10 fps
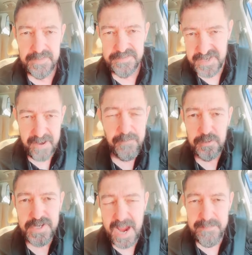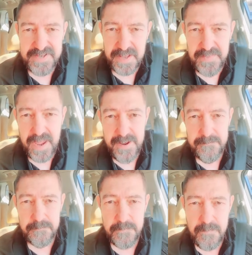several times a day,
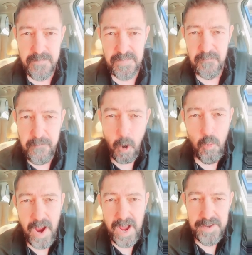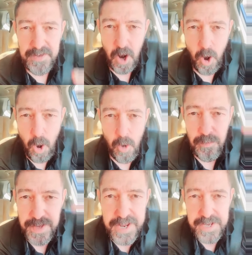for one
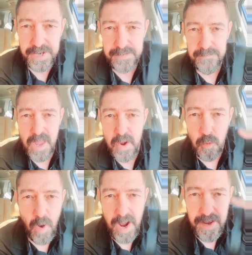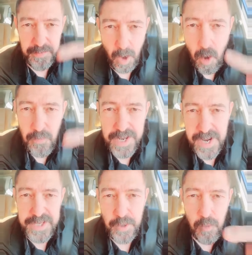whole year. One whole
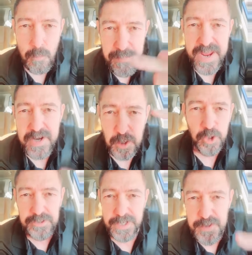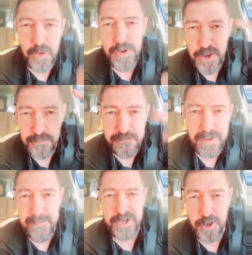year, you will be included. You, your
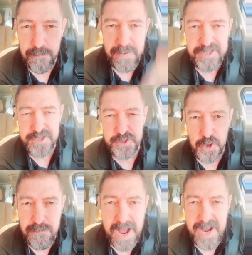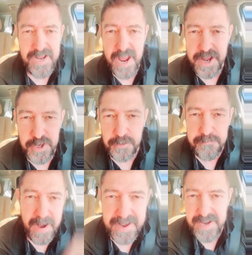family, your business, your money, your
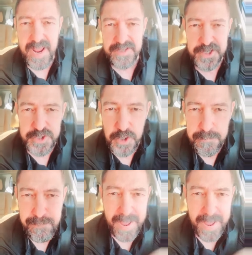finances, your